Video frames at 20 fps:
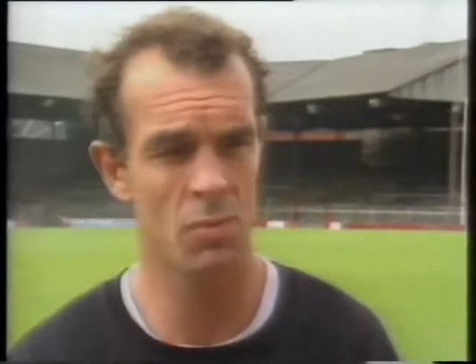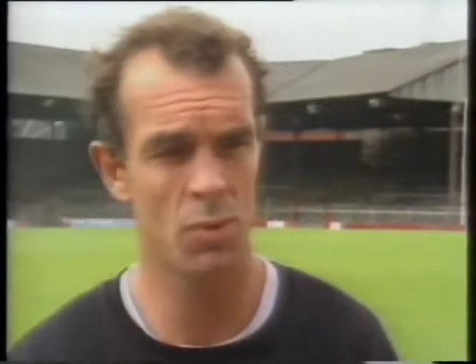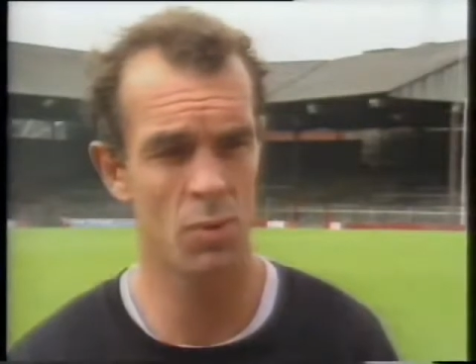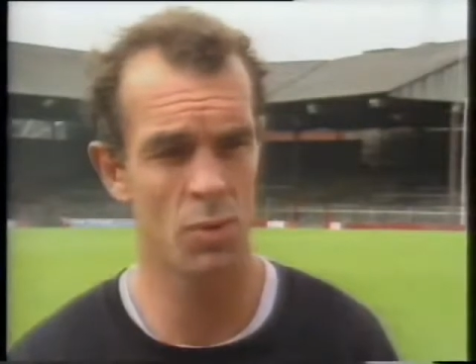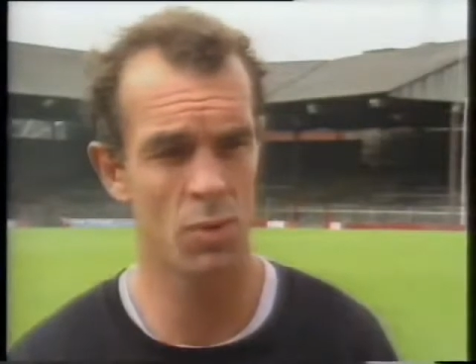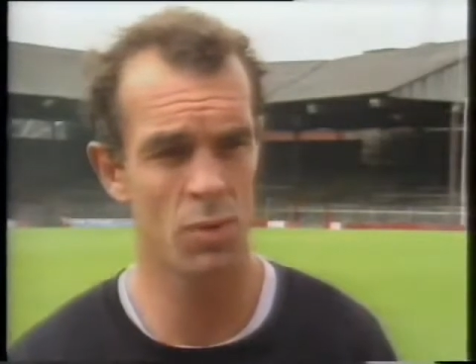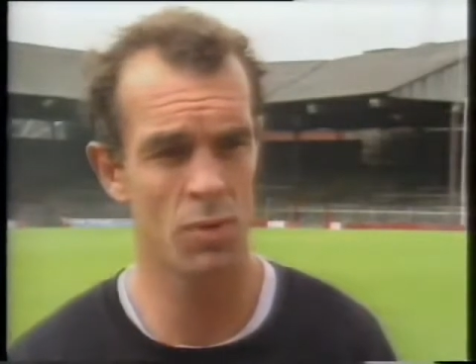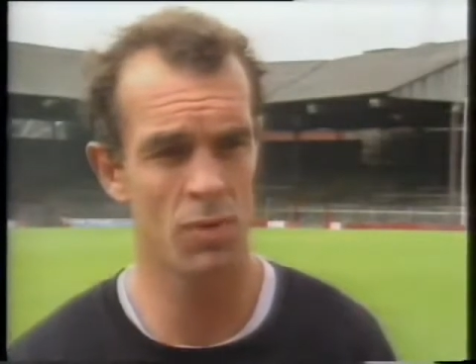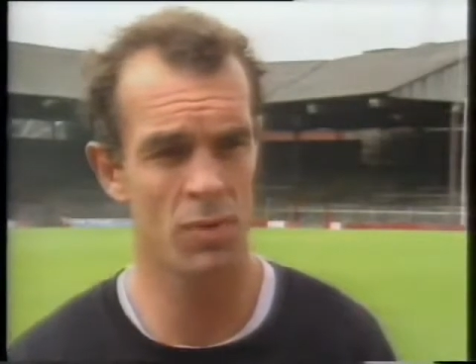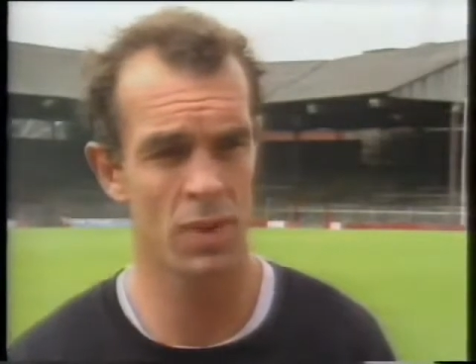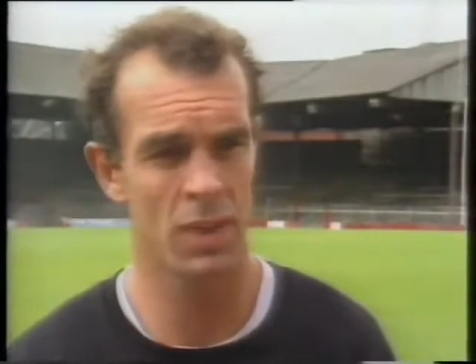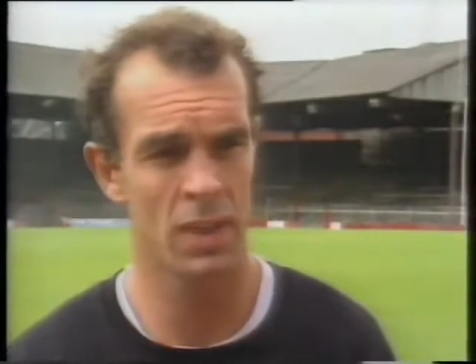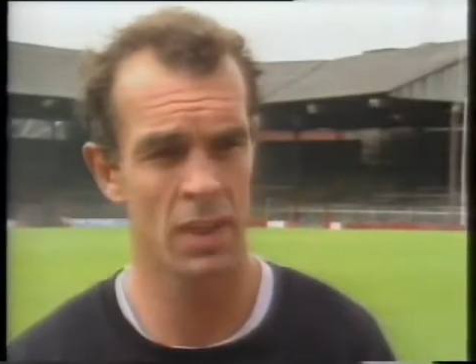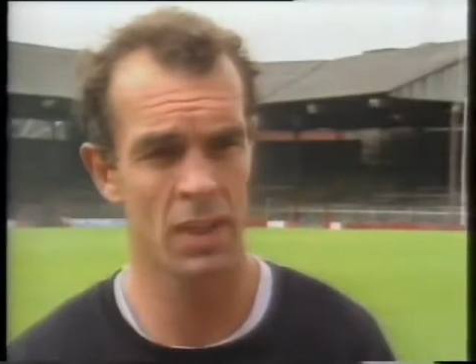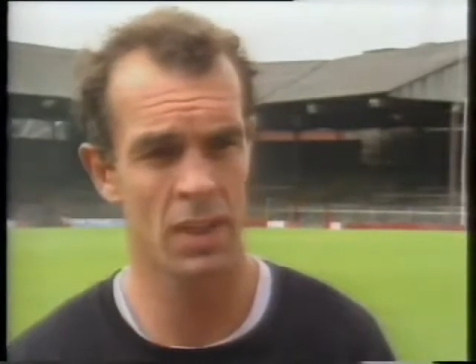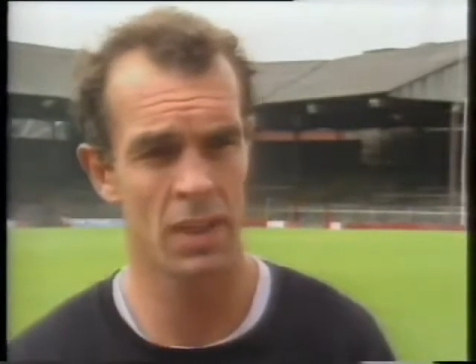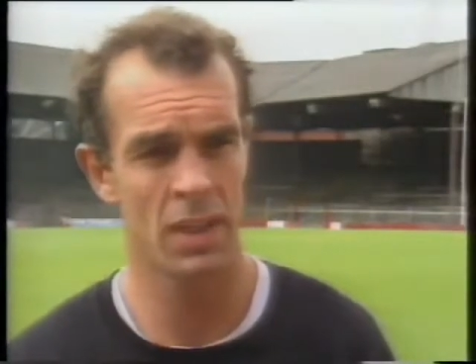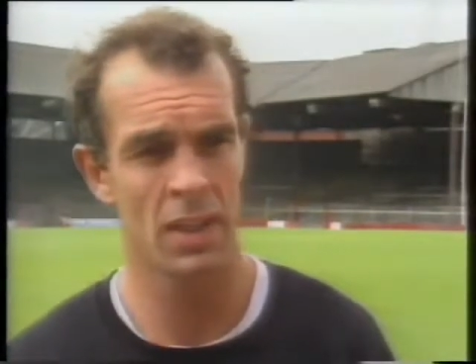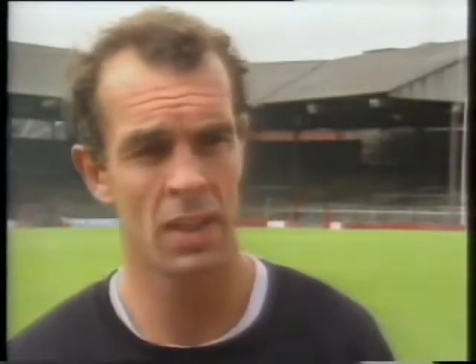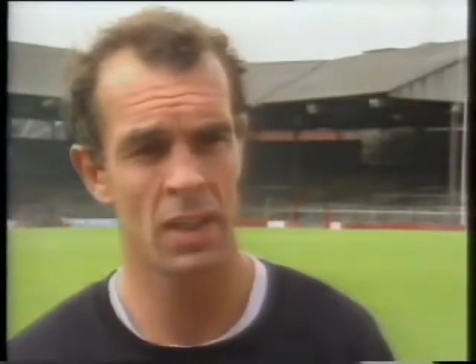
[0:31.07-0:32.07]
improve
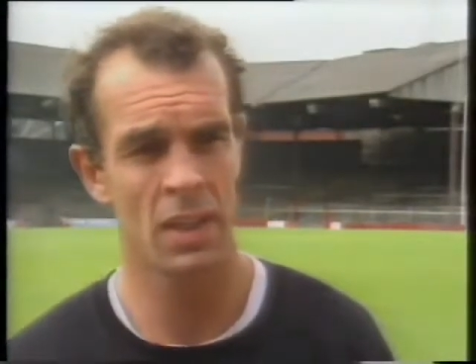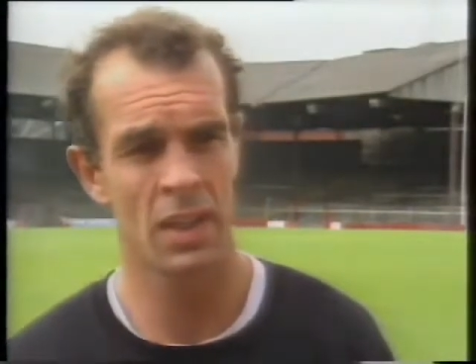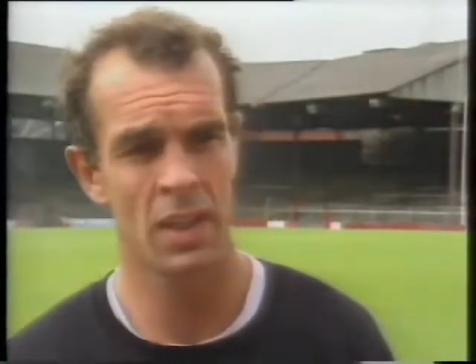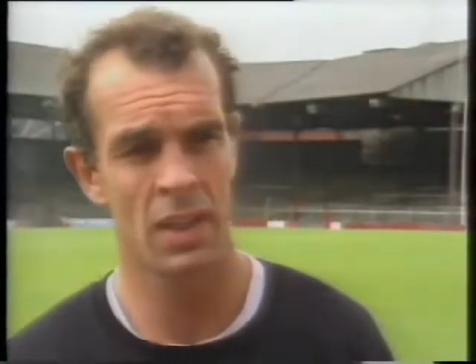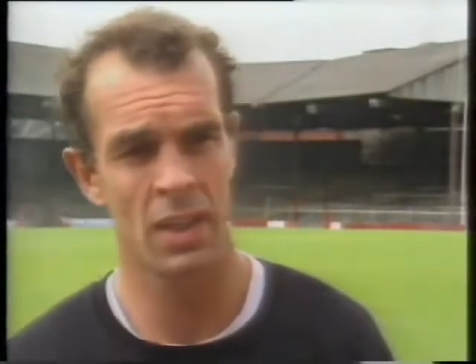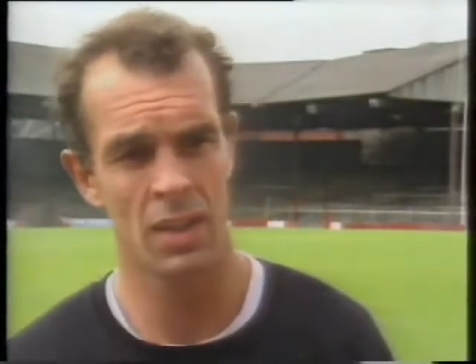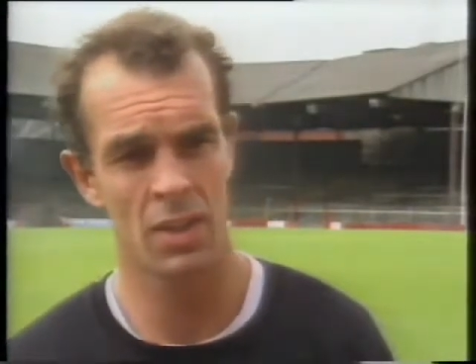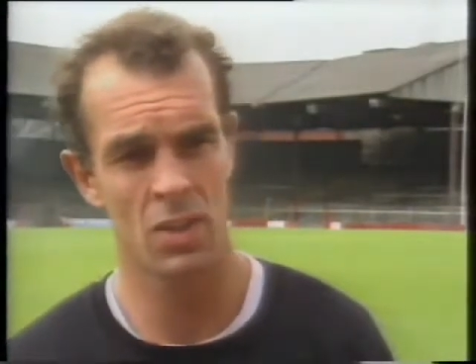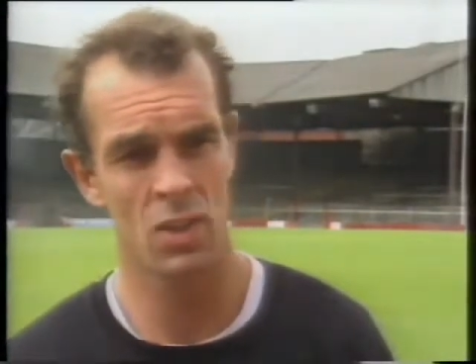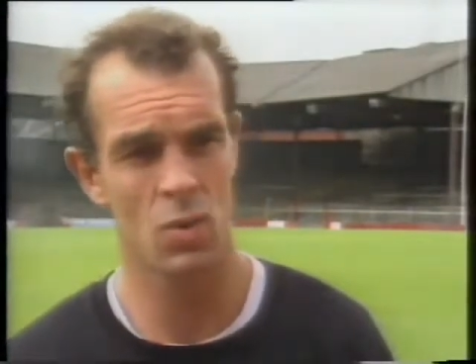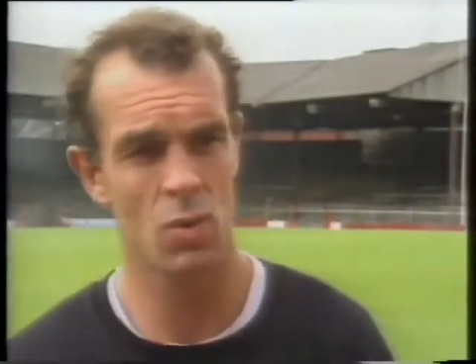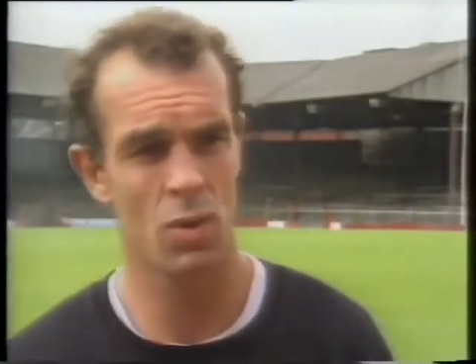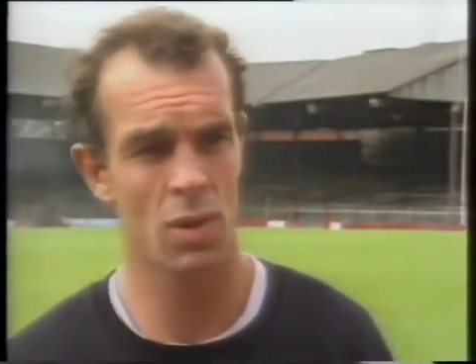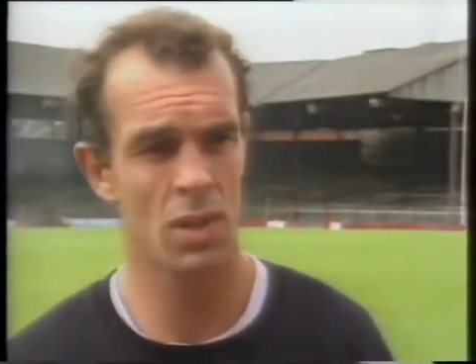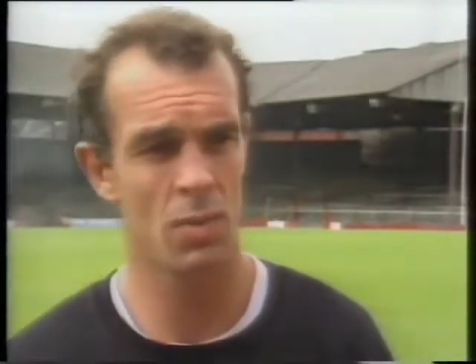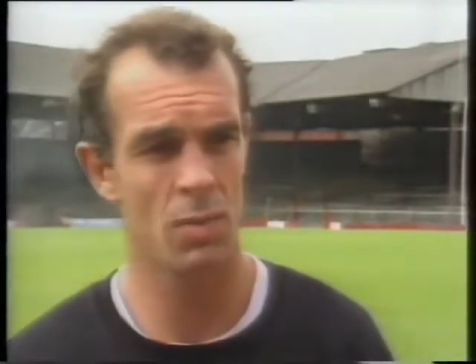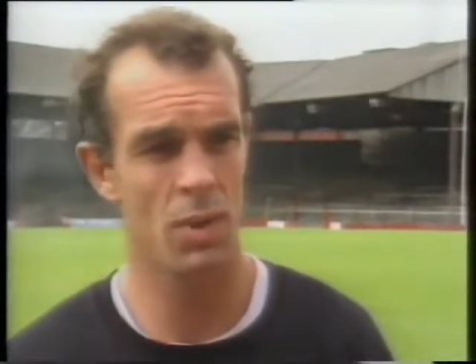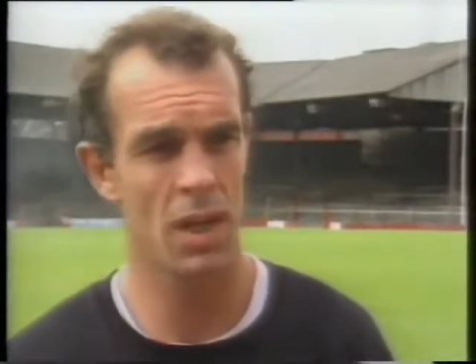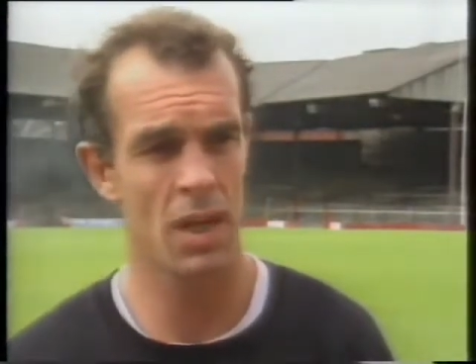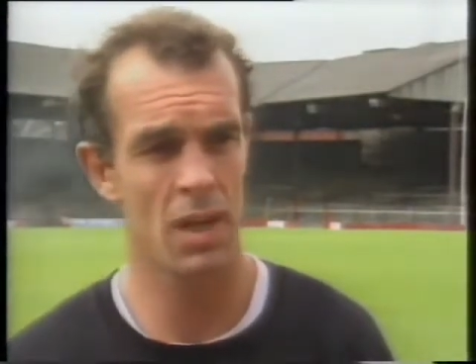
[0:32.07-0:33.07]
uh, the squad
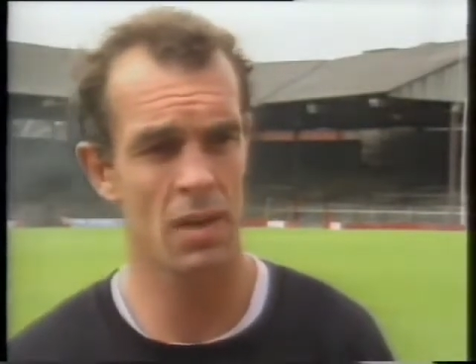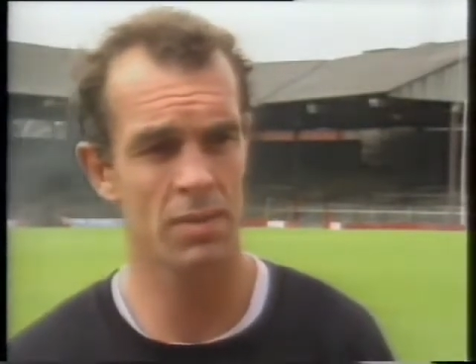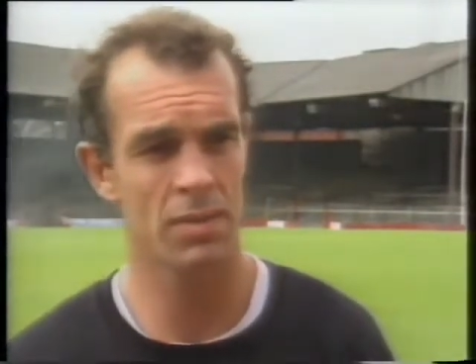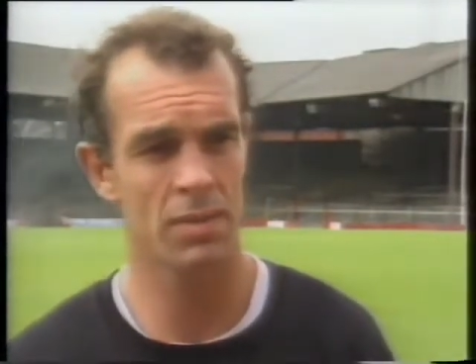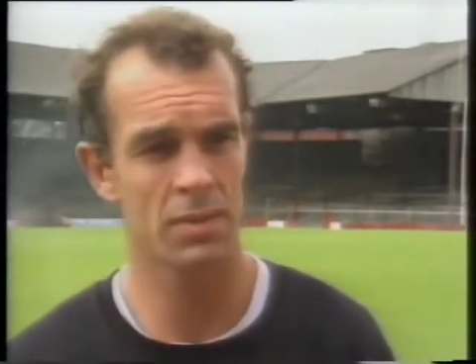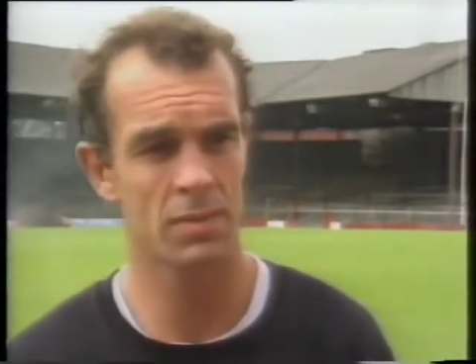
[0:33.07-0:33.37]
that we have.